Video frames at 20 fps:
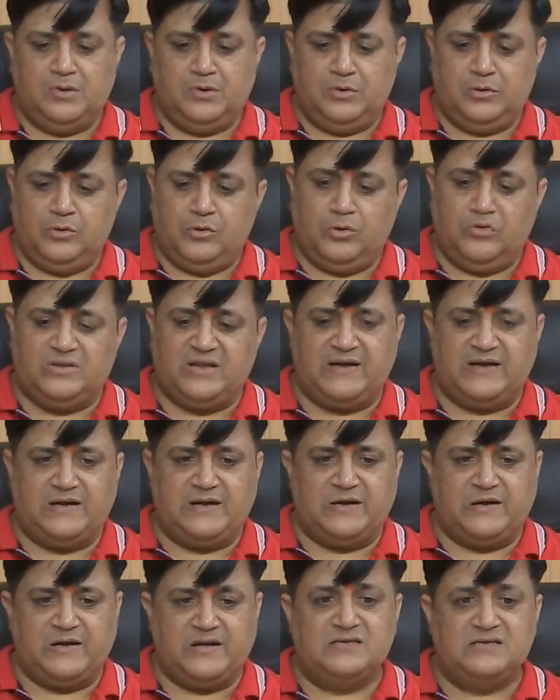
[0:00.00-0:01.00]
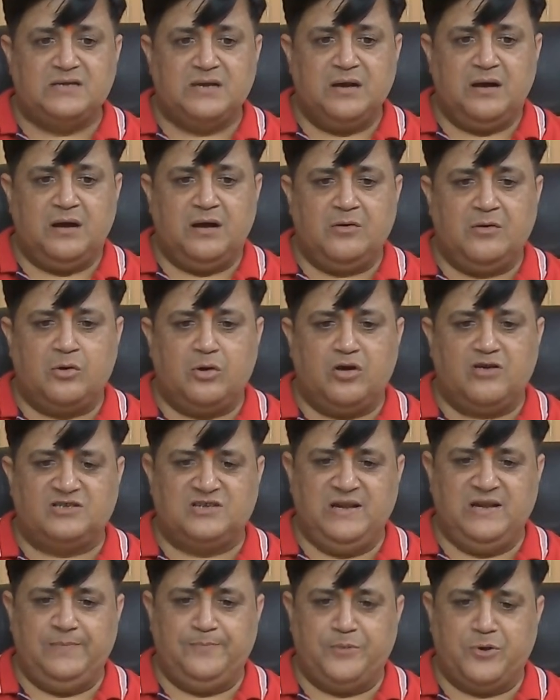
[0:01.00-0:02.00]
know that it is a
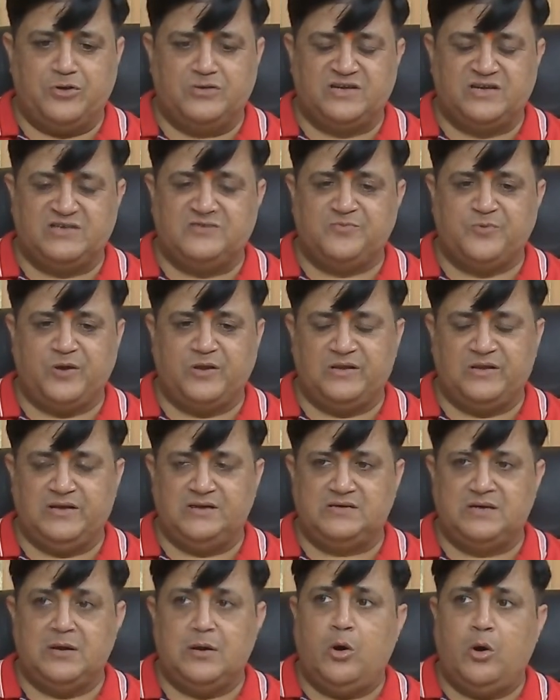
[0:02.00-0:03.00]
costly process for this.